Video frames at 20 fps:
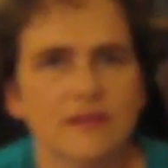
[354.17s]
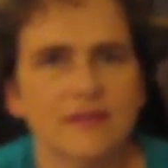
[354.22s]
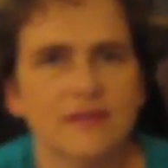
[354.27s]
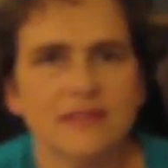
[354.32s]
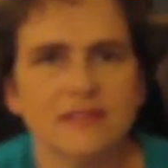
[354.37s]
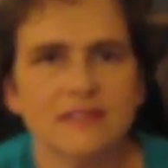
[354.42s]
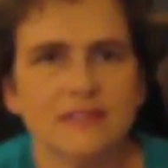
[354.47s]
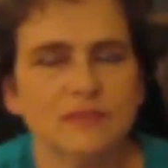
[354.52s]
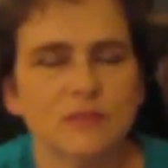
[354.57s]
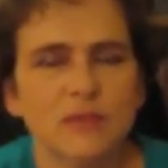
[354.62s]

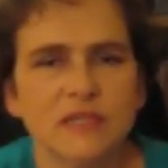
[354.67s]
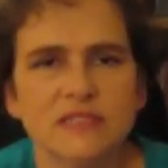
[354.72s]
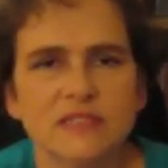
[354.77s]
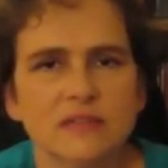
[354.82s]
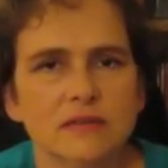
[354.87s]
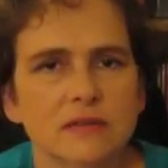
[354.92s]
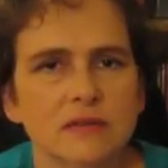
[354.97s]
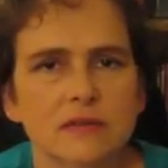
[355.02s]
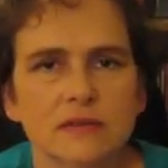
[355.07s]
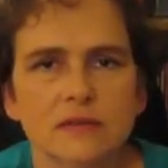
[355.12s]
It's my
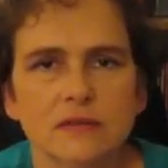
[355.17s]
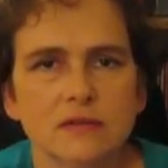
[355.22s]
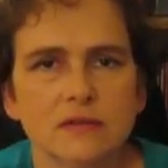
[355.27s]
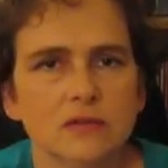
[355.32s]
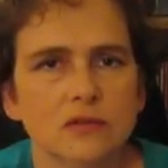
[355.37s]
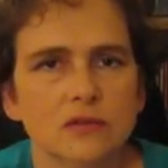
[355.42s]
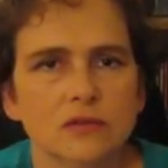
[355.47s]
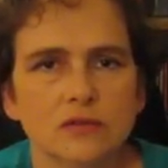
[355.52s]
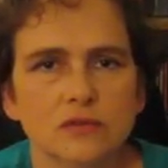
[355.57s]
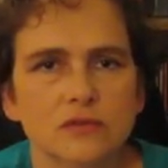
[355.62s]
silly
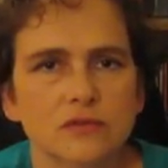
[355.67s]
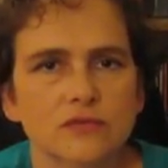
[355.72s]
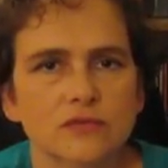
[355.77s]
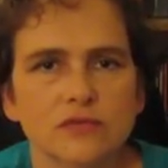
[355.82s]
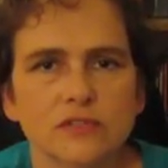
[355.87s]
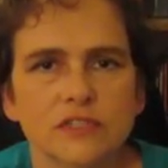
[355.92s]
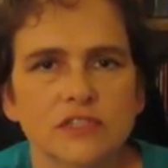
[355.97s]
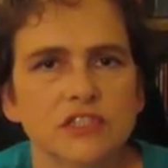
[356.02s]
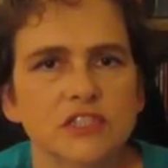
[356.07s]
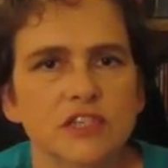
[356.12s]
little
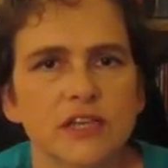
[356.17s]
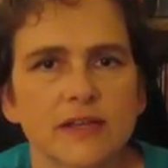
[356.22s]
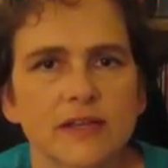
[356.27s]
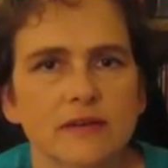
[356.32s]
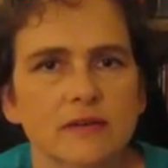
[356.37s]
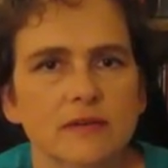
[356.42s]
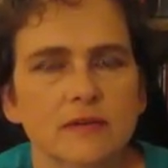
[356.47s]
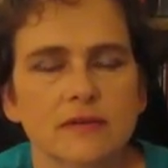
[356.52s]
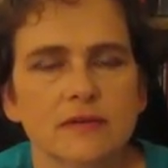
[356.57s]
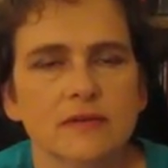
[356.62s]
gluten-free
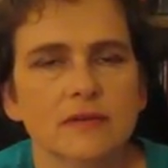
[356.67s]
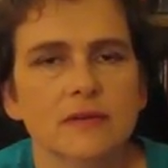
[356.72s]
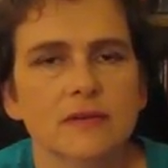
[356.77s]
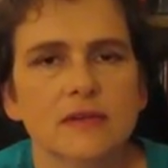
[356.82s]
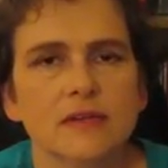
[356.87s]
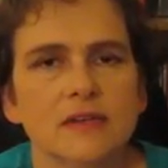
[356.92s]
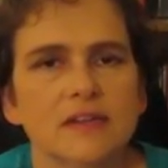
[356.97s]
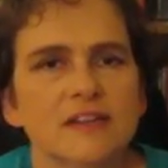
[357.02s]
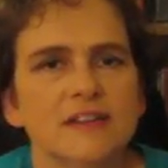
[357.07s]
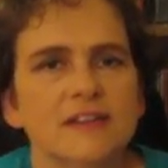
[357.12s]
channel
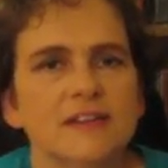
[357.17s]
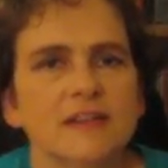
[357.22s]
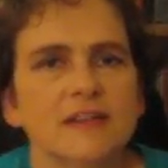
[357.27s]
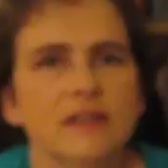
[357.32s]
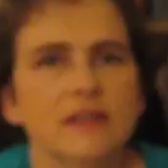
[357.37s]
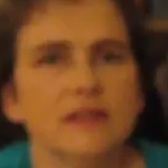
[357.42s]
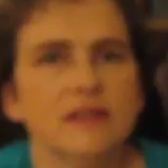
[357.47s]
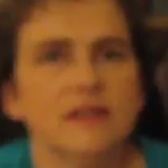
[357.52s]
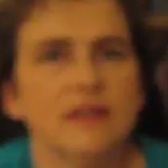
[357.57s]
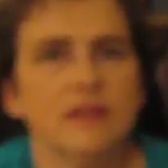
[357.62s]

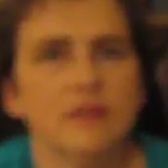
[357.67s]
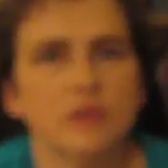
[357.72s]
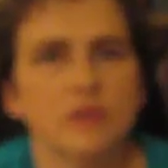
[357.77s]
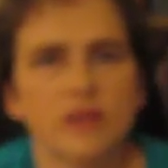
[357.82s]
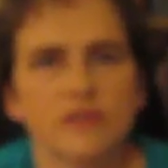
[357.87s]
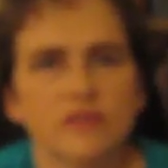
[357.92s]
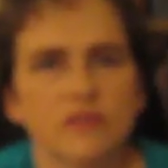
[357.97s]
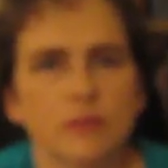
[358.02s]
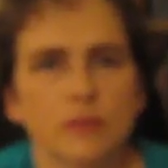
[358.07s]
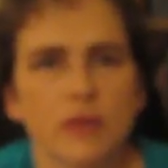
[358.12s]
named
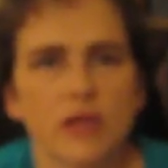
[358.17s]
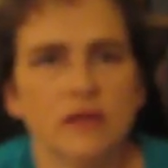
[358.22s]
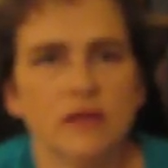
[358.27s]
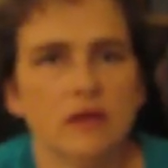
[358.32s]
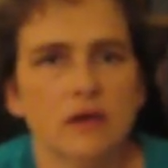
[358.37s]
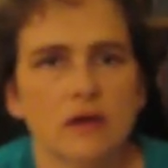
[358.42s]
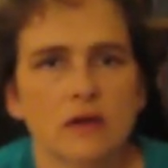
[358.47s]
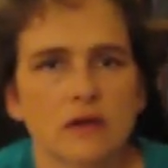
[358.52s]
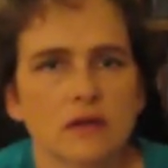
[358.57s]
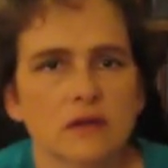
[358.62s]
after my
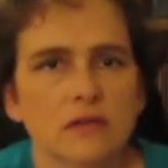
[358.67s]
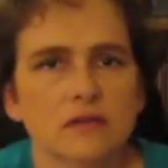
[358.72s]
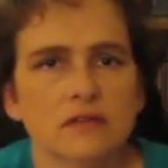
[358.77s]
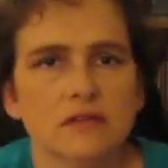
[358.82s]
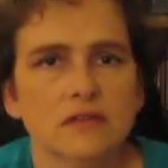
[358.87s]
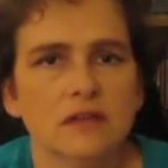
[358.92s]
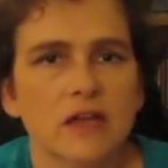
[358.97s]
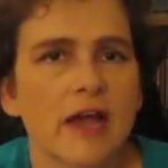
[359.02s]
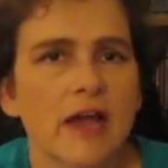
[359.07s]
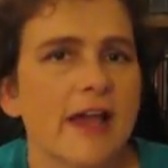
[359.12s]
dog.
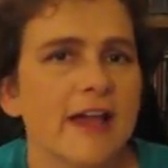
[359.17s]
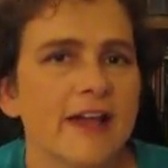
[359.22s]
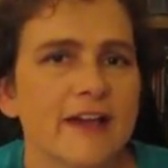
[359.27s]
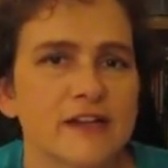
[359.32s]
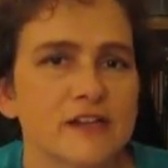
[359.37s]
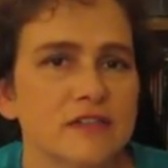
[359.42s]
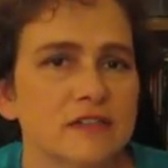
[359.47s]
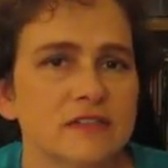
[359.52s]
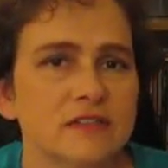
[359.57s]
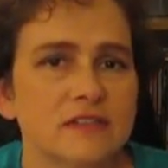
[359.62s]

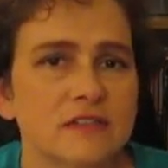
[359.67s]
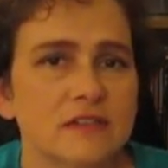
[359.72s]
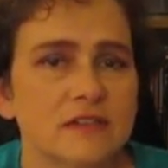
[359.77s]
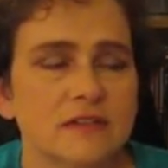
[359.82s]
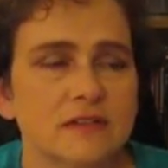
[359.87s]
And